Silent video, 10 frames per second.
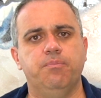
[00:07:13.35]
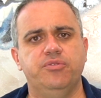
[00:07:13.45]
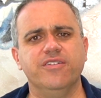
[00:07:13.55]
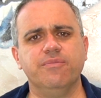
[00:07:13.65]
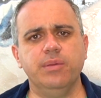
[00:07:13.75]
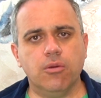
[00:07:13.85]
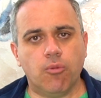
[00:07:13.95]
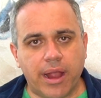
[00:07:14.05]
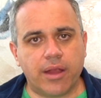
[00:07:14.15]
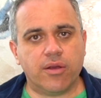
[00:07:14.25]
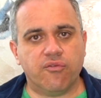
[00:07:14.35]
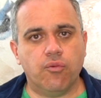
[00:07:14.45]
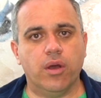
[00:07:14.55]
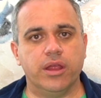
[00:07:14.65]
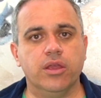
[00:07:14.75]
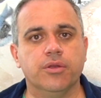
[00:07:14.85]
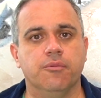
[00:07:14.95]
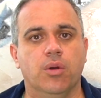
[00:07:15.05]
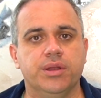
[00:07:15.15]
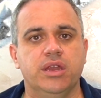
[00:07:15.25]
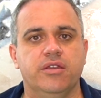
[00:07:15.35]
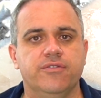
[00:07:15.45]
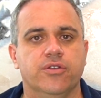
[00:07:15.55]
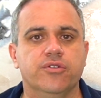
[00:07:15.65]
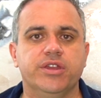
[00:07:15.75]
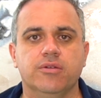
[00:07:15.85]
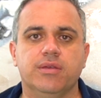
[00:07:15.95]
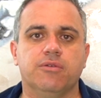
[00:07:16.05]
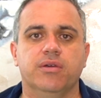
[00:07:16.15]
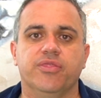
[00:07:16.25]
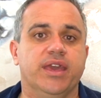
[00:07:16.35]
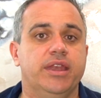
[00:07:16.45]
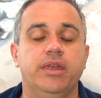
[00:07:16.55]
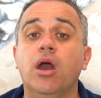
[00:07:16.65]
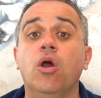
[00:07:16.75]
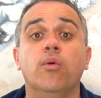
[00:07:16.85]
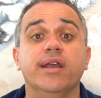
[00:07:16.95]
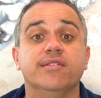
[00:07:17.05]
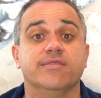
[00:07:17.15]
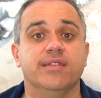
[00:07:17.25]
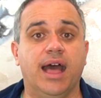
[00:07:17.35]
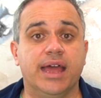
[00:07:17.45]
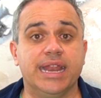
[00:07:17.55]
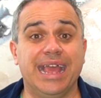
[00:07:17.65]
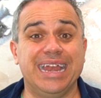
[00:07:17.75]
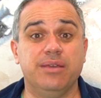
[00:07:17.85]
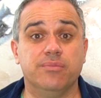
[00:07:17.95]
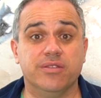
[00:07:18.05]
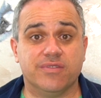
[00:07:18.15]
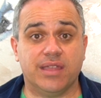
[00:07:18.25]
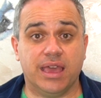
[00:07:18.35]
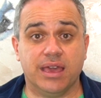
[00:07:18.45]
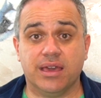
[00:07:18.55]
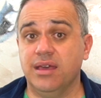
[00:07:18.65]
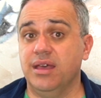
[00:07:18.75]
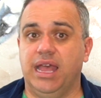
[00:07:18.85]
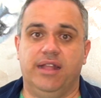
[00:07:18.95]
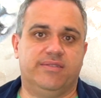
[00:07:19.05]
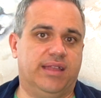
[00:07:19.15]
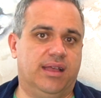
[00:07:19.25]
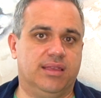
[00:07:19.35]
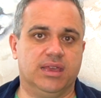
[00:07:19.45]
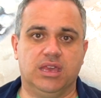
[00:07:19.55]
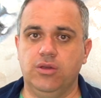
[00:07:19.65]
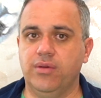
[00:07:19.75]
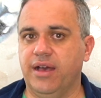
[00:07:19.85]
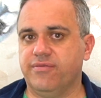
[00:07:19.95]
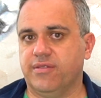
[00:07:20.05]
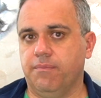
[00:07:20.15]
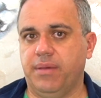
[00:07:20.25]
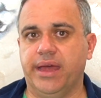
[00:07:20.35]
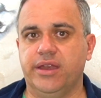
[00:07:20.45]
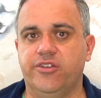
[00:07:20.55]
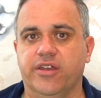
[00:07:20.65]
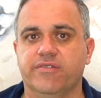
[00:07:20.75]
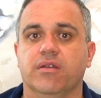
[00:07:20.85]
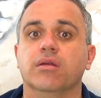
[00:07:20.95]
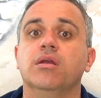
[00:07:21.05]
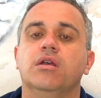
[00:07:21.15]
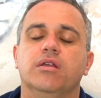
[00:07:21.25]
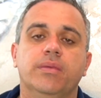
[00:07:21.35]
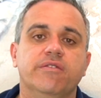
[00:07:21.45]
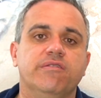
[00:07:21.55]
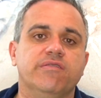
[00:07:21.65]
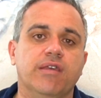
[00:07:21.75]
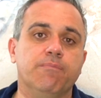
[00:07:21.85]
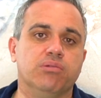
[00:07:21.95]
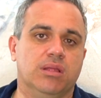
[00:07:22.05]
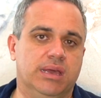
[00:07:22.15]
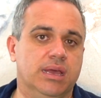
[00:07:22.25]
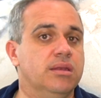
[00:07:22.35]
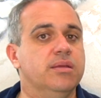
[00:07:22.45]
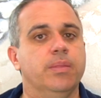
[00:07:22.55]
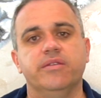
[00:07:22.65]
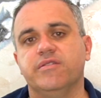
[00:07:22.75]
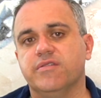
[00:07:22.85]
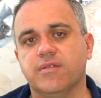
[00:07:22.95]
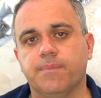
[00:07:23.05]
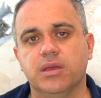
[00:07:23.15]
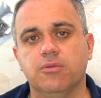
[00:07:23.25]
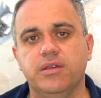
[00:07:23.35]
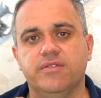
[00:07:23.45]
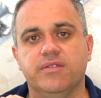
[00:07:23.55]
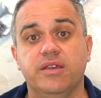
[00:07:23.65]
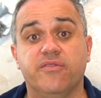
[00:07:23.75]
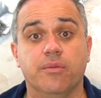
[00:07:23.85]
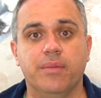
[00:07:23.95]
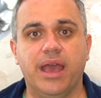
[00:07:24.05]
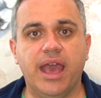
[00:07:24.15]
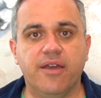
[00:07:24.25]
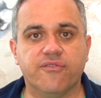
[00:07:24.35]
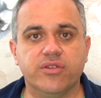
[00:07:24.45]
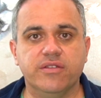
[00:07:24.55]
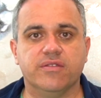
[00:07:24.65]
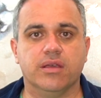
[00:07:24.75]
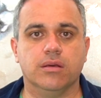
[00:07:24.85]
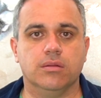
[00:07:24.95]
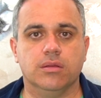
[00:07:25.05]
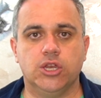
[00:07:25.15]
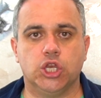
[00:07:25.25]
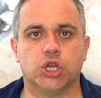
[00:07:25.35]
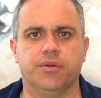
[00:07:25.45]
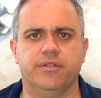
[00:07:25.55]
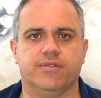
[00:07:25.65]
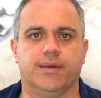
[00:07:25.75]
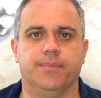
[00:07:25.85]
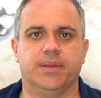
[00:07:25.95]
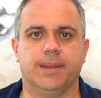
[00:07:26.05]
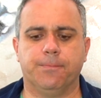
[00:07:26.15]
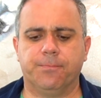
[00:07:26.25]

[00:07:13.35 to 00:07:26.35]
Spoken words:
just be aware of what it is you're dealing with, and no, it's not any mistake. It's not like you have some bad adjuster. This is a plan. This is something we see from every single insurance company,